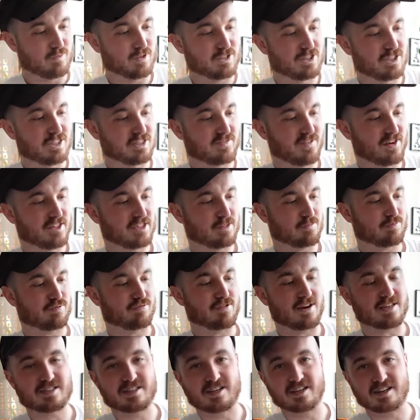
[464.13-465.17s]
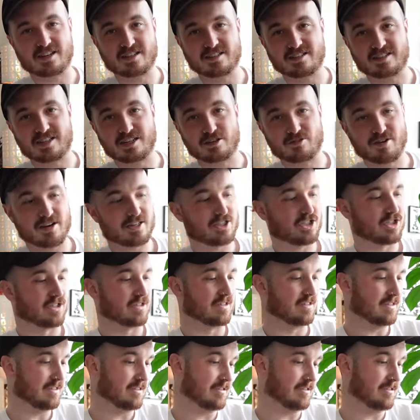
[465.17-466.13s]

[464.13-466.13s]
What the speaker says: which is a very depressing consideration,